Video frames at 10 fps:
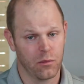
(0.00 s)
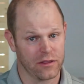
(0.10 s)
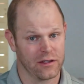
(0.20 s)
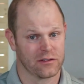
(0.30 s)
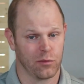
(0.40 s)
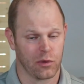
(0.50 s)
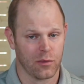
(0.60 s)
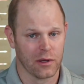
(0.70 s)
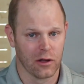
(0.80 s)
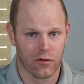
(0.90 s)
But the
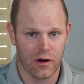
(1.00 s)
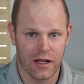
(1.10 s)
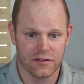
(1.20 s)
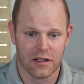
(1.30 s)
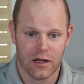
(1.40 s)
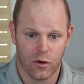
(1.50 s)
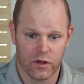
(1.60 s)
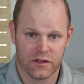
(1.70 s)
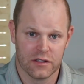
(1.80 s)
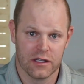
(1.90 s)
suburban low-rise, we
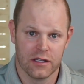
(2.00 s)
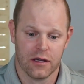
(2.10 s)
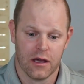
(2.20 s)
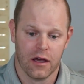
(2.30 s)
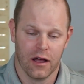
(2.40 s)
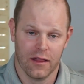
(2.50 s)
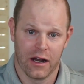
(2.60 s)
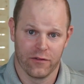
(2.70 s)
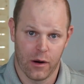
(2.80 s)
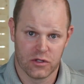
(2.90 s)
see a lot
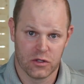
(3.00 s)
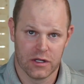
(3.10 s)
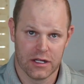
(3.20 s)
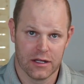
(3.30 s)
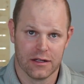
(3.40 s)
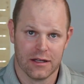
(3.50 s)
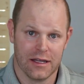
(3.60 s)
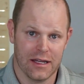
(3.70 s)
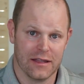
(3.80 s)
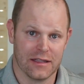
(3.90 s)
of opportunity
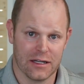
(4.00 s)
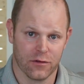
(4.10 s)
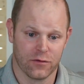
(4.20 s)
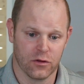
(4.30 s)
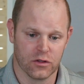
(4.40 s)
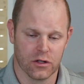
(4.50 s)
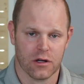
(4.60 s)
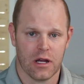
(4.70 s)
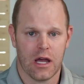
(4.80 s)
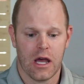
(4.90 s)
in the near future.
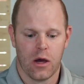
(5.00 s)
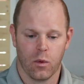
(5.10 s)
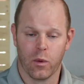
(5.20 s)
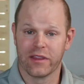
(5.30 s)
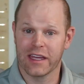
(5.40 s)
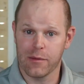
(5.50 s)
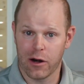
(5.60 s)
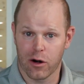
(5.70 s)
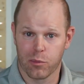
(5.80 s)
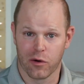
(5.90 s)
When we think about
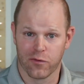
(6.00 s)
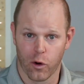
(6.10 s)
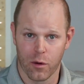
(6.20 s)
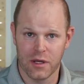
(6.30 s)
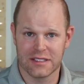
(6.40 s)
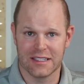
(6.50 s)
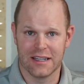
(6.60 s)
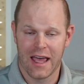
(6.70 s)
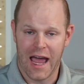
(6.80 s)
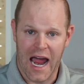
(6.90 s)
our performance and
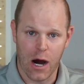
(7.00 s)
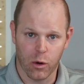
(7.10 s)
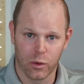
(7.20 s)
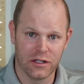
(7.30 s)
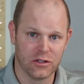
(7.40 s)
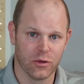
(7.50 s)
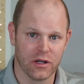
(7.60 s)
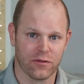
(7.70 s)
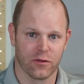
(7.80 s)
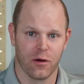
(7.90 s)
how are we
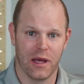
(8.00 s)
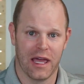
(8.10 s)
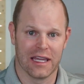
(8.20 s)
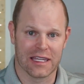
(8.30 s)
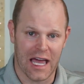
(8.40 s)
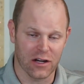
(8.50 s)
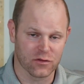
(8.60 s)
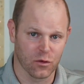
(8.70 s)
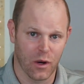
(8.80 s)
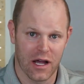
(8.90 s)
doing from a cash
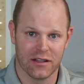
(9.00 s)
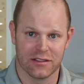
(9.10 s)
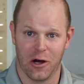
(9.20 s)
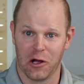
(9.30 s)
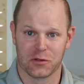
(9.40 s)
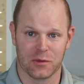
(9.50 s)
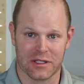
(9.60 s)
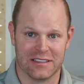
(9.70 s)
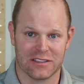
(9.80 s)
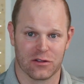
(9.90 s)
flow-wise and ultimately
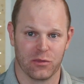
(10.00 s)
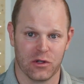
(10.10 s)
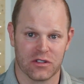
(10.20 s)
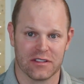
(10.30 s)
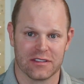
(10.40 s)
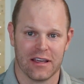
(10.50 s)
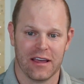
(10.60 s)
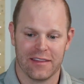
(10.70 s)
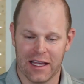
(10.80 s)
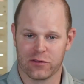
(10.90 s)
distributions,
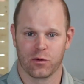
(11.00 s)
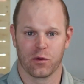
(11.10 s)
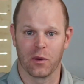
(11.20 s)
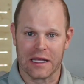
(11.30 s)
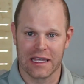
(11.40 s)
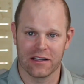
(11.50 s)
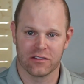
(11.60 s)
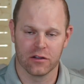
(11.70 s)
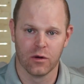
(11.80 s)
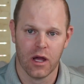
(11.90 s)
that's where we want to get
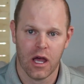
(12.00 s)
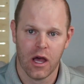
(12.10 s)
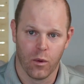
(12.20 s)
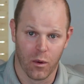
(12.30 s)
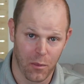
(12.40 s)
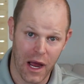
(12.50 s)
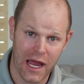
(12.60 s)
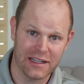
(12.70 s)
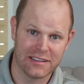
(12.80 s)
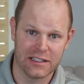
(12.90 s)
to. When we're
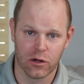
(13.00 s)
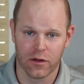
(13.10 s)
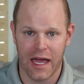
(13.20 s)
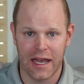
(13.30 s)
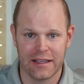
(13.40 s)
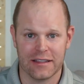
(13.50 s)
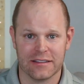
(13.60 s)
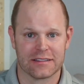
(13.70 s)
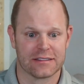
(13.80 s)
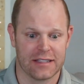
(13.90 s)
buying a deal that is
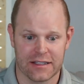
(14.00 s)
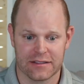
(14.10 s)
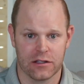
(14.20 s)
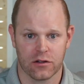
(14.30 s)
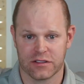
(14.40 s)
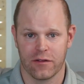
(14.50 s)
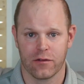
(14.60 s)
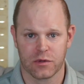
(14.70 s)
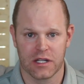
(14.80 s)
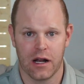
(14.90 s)
60 or
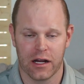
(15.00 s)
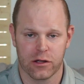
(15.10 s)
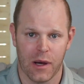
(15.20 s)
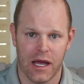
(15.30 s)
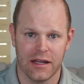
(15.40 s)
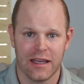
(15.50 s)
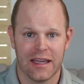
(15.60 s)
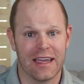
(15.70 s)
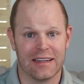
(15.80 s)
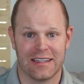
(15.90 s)
70% occupied,
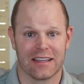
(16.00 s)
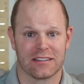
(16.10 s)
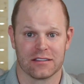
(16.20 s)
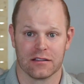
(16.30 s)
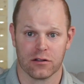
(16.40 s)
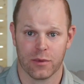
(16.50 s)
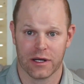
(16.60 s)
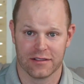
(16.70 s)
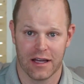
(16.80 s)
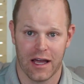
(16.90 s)
it takes us a little bit
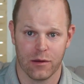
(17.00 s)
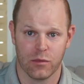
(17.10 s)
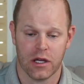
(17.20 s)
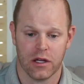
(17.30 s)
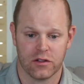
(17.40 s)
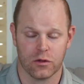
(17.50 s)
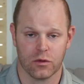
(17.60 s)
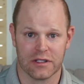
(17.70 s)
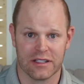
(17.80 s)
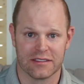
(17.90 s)
of time to
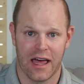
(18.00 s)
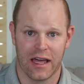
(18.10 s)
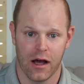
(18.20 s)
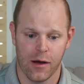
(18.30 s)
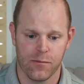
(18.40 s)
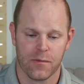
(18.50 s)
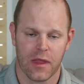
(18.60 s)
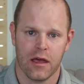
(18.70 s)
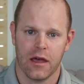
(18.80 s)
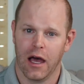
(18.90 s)
lease that up.
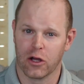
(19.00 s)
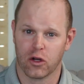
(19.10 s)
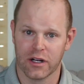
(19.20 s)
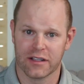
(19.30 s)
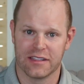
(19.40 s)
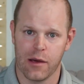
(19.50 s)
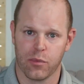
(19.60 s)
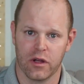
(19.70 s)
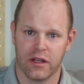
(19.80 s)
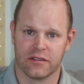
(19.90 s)
A good
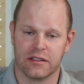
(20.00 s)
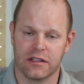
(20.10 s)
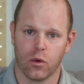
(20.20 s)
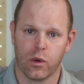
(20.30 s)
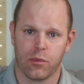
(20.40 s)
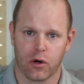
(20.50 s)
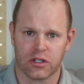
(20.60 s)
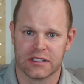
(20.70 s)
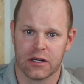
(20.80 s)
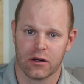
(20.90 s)
example is a deal we
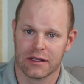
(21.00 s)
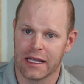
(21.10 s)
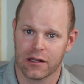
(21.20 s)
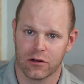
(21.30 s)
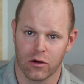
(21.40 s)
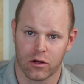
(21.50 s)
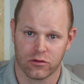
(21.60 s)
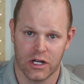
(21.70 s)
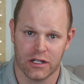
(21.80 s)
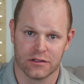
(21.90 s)
purchased here in Atlanta called
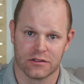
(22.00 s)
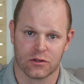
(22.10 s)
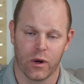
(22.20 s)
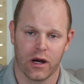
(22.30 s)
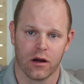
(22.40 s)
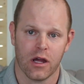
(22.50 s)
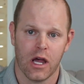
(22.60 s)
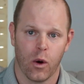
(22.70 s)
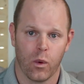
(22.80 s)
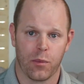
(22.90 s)
Johnson Square.
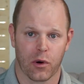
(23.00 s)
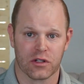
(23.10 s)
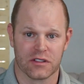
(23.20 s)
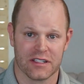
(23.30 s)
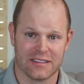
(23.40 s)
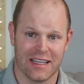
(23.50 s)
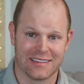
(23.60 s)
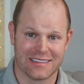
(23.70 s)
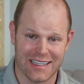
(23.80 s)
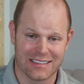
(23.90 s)
We purchased this at
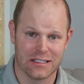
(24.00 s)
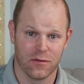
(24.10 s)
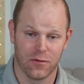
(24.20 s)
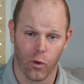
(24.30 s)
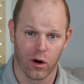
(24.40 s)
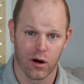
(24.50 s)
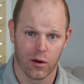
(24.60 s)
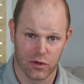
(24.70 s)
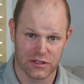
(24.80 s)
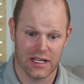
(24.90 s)
64%
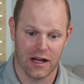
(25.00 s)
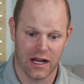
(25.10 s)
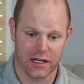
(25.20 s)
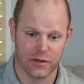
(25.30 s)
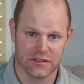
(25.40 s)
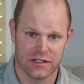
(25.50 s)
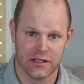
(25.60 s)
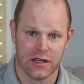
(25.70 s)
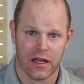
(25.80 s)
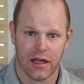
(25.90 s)
occupancy.
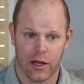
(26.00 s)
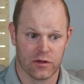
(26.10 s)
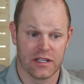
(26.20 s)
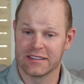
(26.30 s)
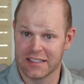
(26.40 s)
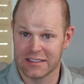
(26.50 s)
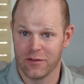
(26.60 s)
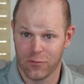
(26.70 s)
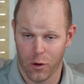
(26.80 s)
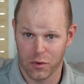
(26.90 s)
It was at
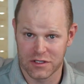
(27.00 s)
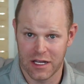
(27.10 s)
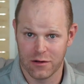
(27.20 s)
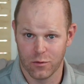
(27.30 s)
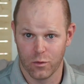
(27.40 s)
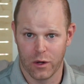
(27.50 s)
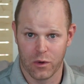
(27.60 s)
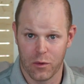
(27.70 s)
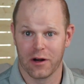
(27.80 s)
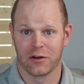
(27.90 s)
64% when we
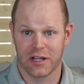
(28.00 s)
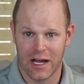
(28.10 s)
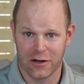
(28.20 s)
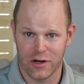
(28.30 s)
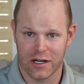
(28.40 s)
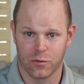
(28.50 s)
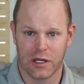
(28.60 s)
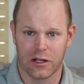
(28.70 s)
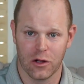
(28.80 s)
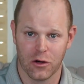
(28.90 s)
went under contract. We
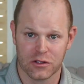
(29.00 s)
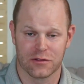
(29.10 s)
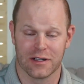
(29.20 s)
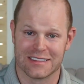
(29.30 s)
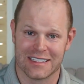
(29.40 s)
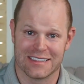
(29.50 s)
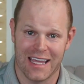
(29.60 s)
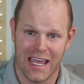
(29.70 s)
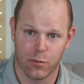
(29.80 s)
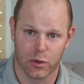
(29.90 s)
closed around
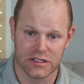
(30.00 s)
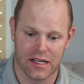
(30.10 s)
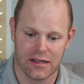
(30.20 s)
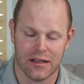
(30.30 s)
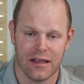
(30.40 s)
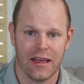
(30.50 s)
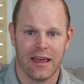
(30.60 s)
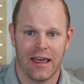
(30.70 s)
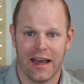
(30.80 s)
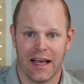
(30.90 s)
68%.
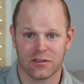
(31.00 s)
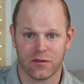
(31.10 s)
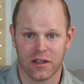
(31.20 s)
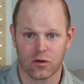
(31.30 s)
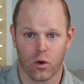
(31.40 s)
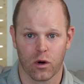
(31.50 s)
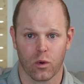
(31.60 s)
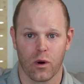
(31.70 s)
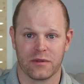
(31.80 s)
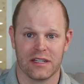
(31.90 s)
And as of this quarter,
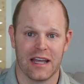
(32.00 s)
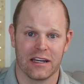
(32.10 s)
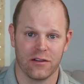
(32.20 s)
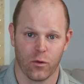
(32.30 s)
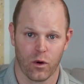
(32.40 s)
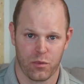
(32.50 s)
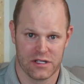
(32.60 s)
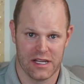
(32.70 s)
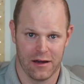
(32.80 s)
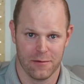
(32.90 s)
we're up to
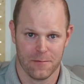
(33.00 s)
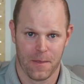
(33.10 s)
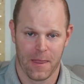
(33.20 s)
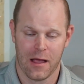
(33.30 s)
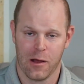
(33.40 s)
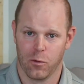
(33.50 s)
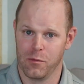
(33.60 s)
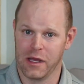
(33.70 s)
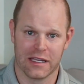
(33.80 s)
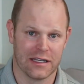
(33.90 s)
94%. We're
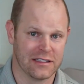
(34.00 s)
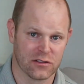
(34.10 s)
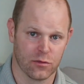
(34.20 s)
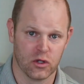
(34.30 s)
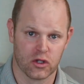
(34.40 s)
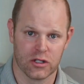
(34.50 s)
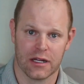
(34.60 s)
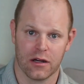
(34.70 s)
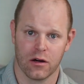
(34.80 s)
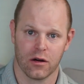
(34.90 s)
making a distribution
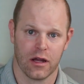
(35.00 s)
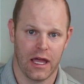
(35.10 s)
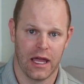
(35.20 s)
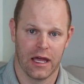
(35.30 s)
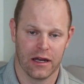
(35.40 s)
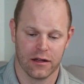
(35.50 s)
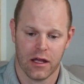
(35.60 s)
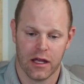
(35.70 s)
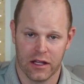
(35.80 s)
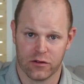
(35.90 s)
here, and
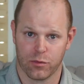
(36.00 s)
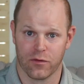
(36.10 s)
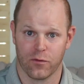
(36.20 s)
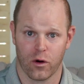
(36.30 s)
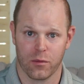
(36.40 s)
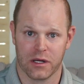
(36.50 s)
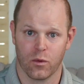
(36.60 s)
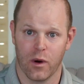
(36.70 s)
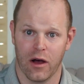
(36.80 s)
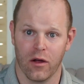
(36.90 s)
it's performing
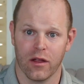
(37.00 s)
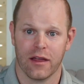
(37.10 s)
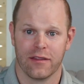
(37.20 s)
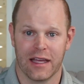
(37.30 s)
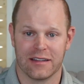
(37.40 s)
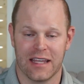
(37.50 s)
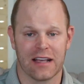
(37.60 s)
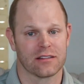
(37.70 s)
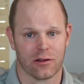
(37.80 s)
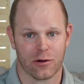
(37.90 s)
well. That takes
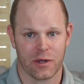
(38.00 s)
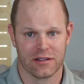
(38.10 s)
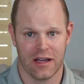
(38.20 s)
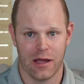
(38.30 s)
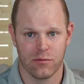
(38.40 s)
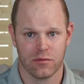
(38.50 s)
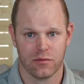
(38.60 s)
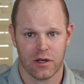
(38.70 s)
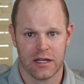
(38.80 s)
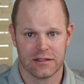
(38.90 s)
a little bit of time
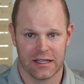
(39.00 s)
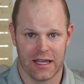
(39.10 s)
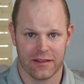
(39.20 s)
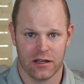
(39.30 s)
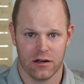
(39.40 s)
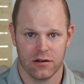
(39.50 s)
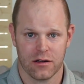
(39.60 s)
to get there.